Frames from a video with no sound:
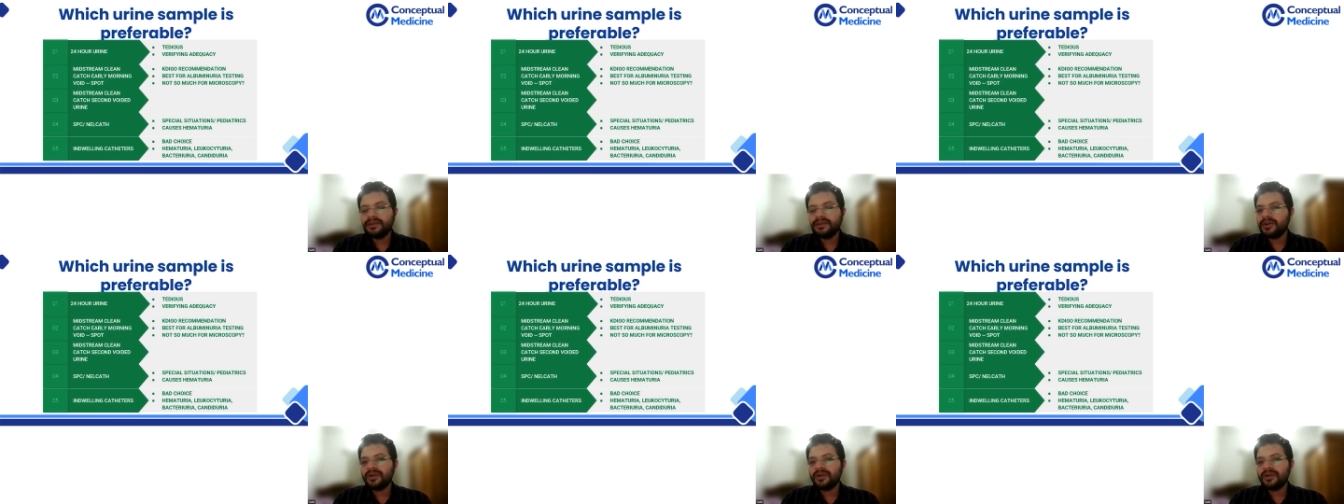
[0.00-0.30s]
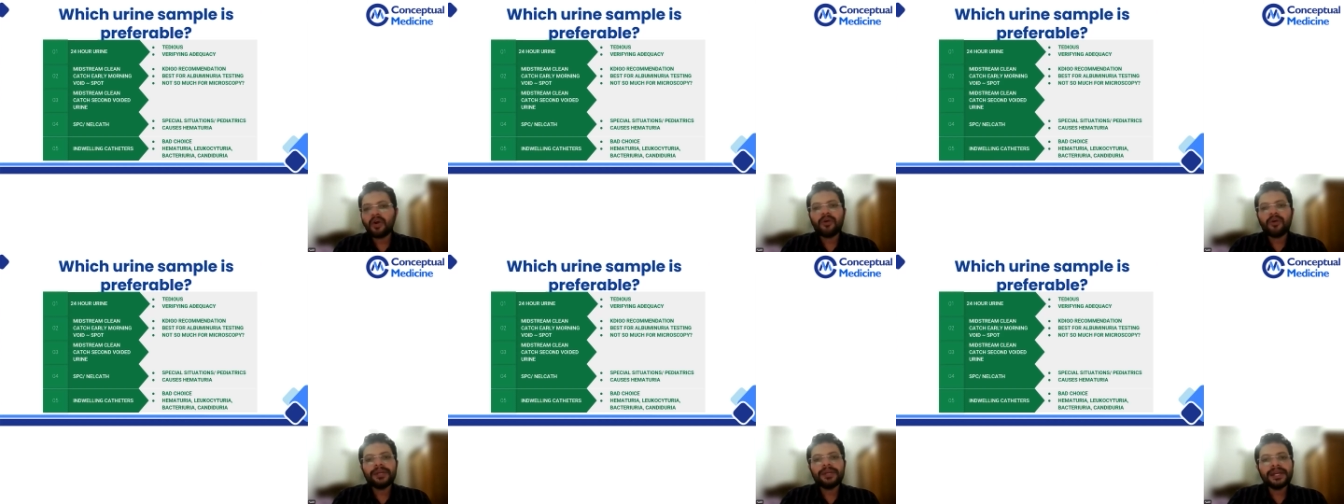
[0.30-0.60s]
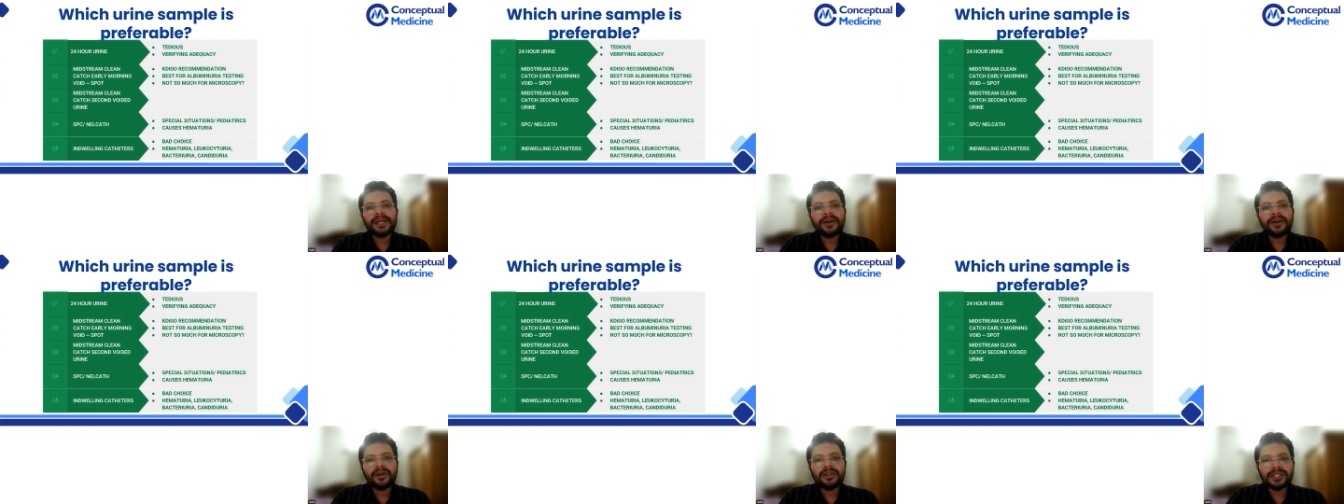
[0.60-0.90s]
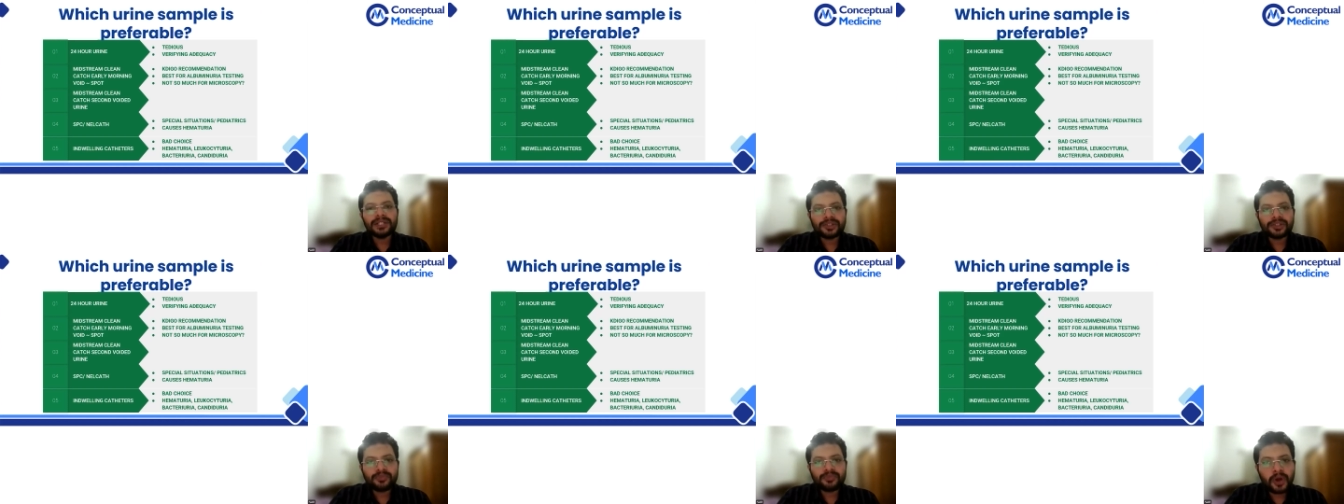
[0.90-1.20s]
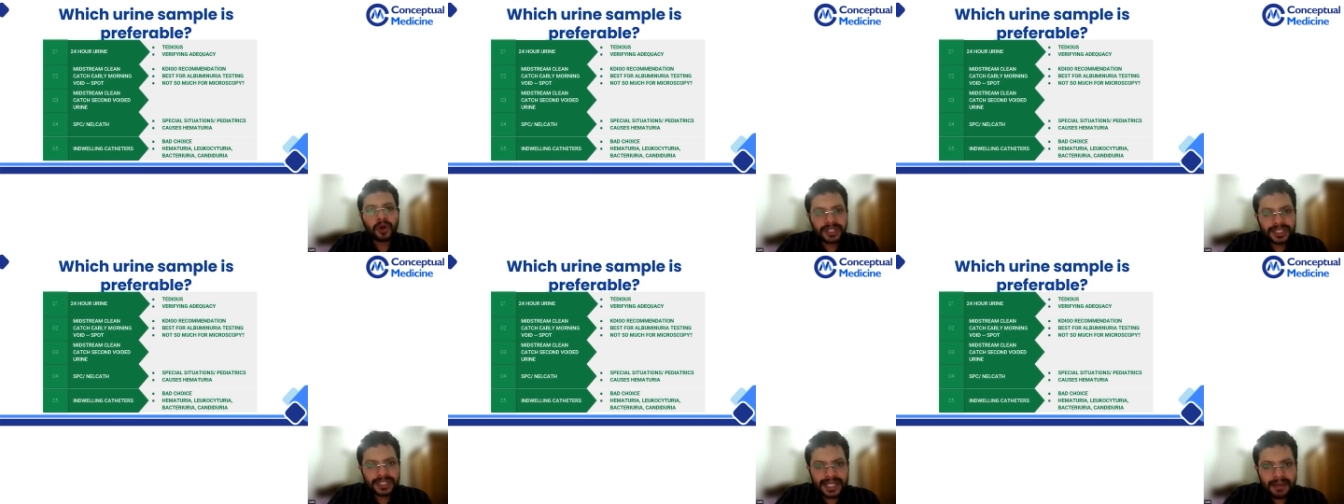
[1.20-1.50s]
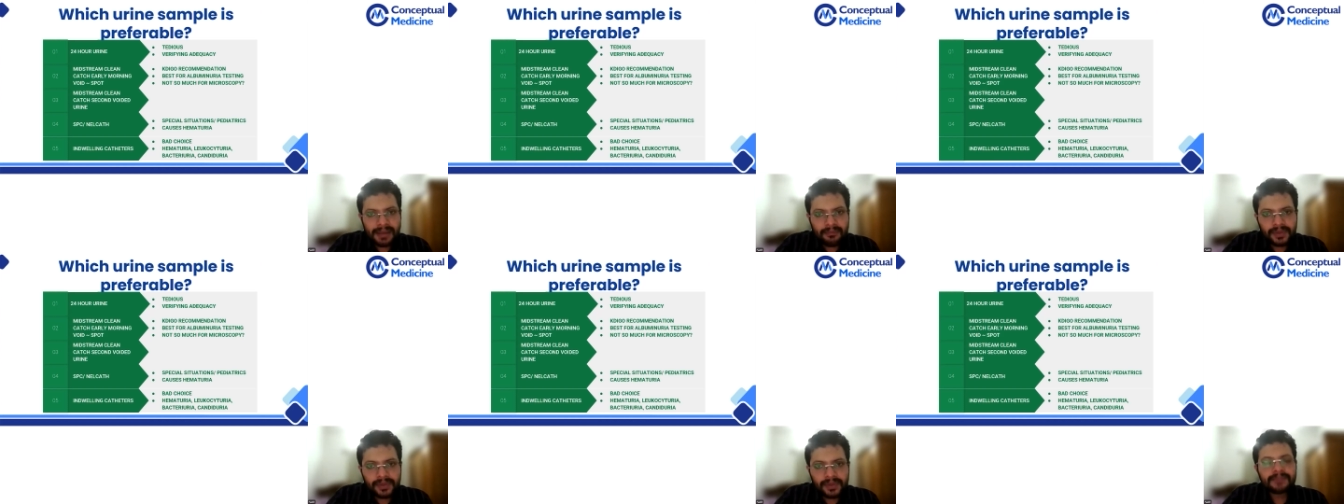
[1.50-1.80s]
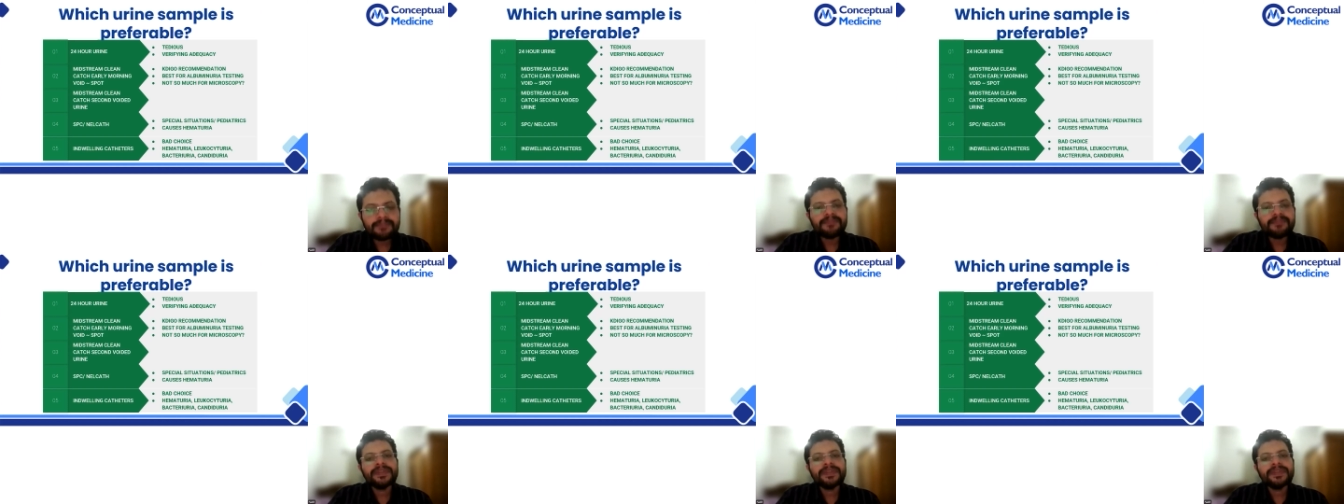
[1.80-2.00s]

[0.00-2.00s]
your commonly called the spot sample.